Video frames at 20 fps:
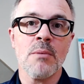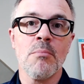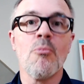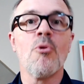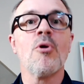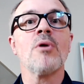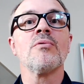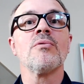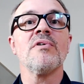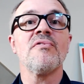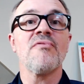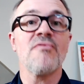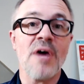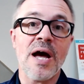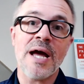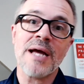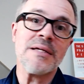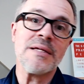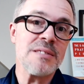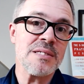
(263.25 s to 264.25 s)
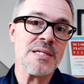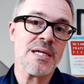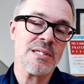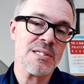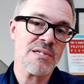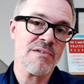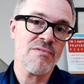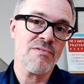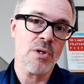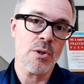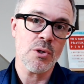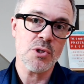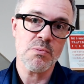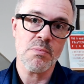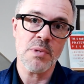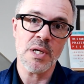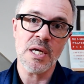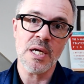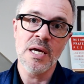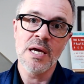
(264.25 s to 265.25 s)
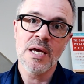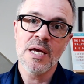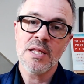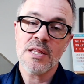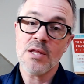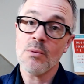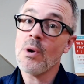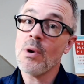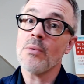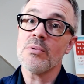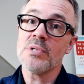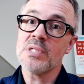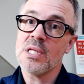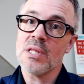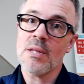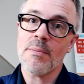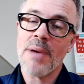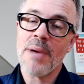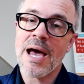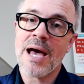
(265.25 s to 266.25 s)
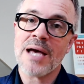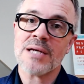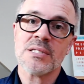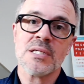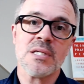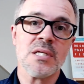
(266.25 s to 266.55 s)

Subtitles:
more refined sense of Nozbe than what was in the past.